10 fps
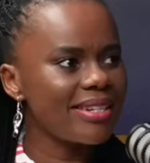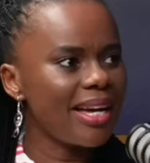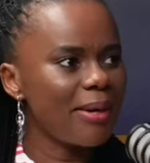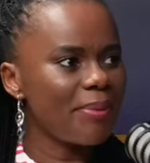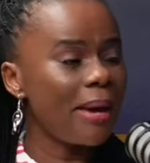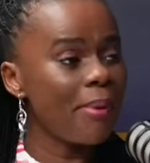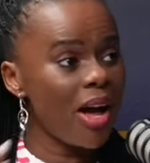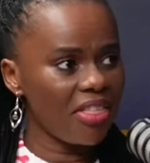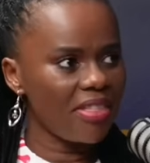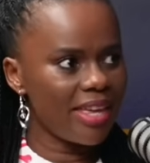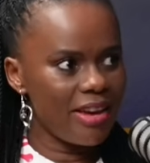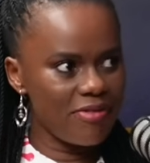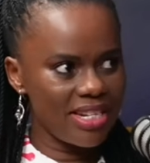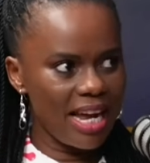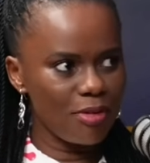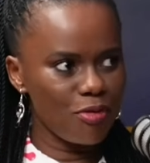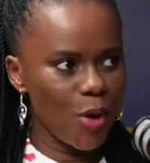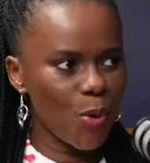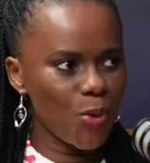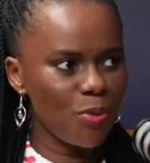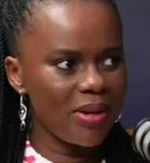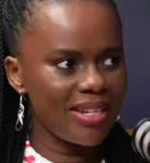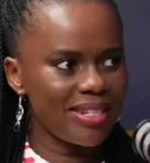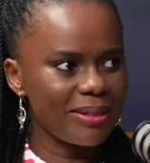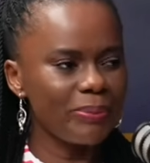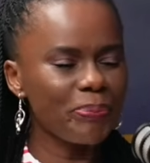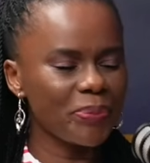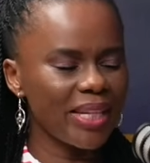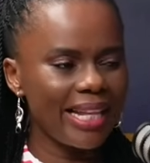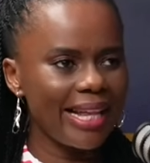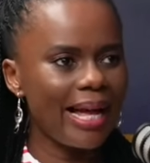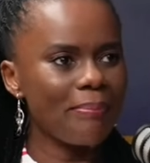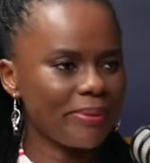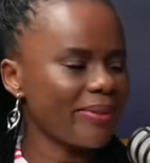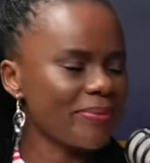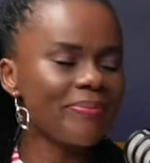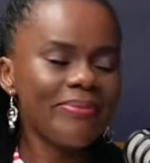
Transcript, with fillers: Um, I bath every time before I go to yes, bed. Yes, girl. Mm, get clap. Mm,